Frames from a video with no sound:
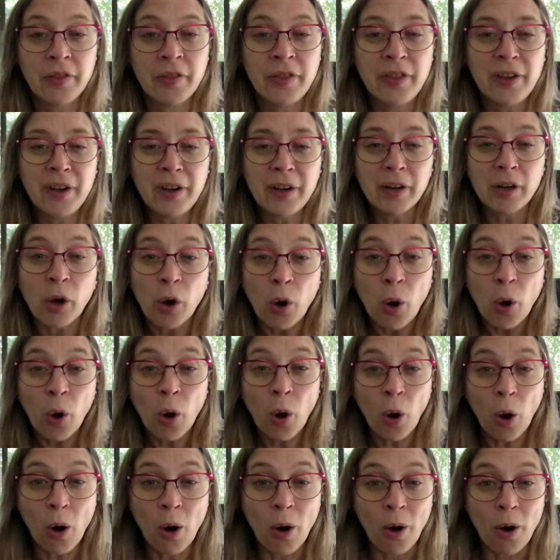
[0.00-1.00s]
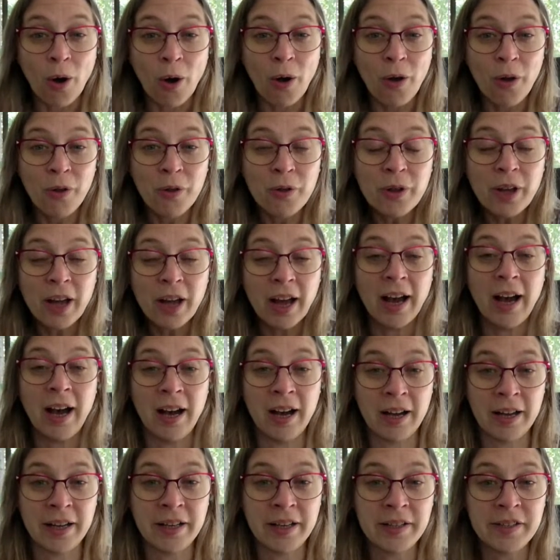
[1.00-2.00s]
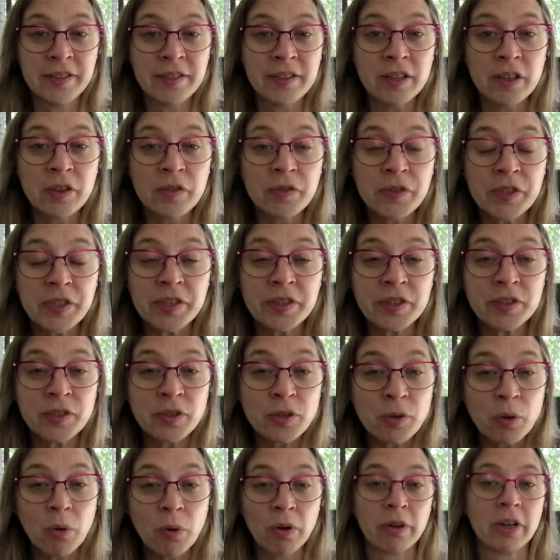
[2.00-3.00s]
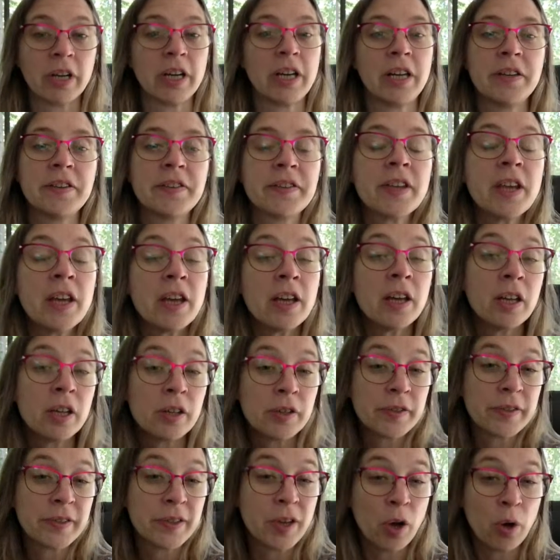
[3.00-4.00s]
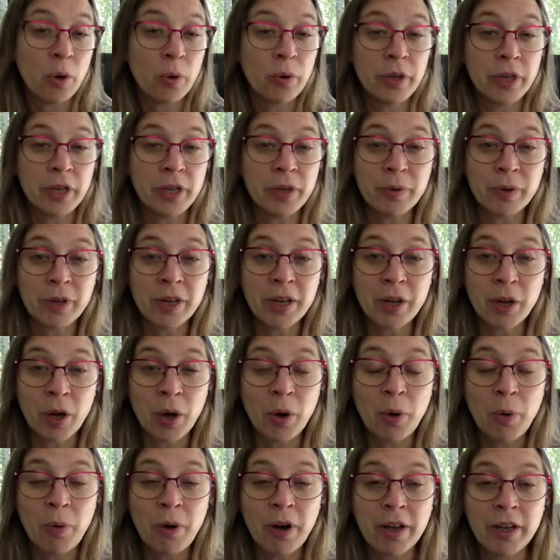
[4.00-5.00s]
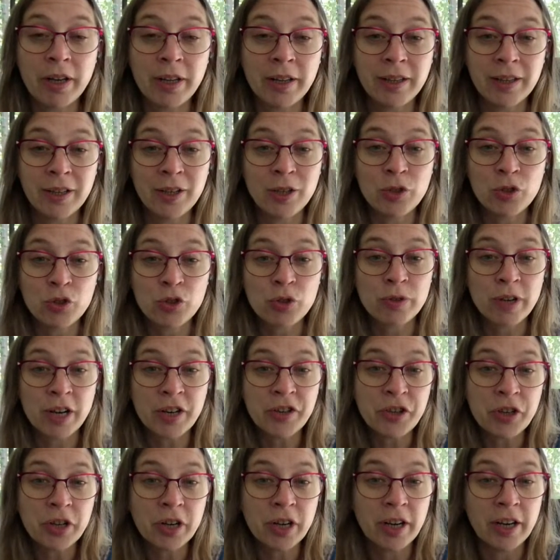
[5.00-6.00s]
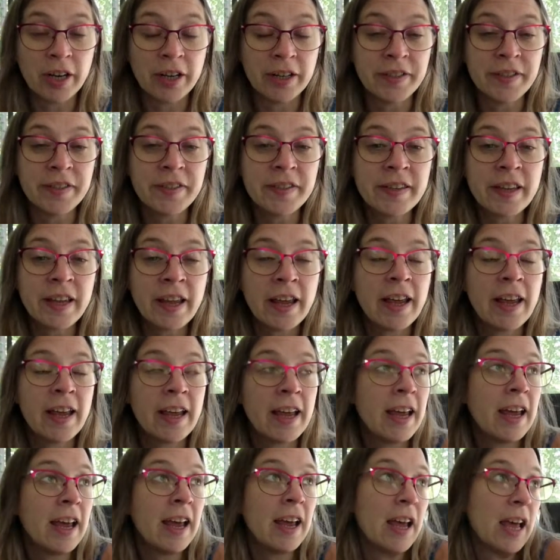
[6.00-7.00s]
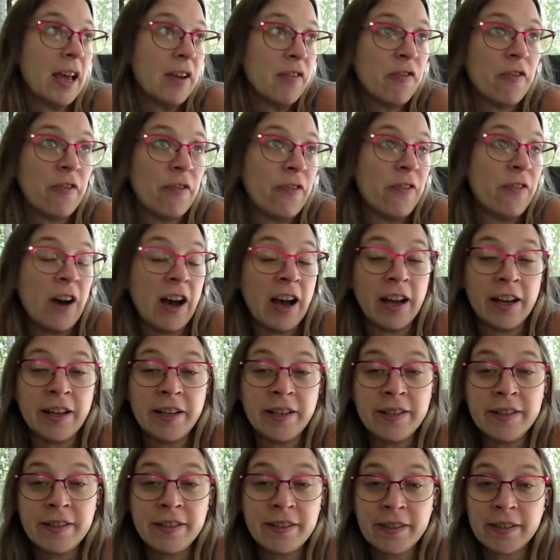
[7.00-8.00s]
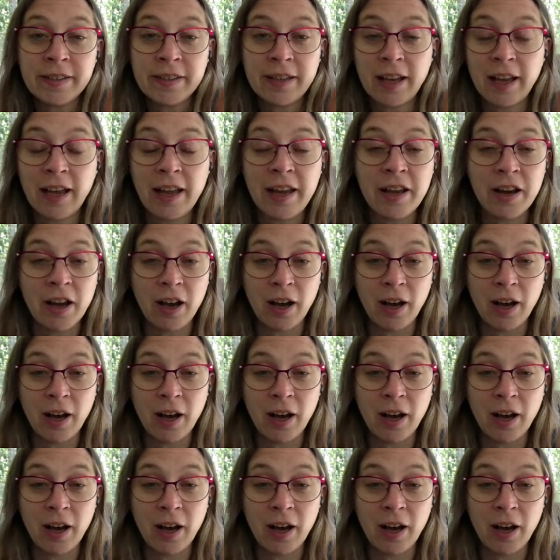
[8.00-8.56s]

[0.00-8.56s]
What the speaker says: there are all kinds of stories. So you could go on a little treasure hunt, find an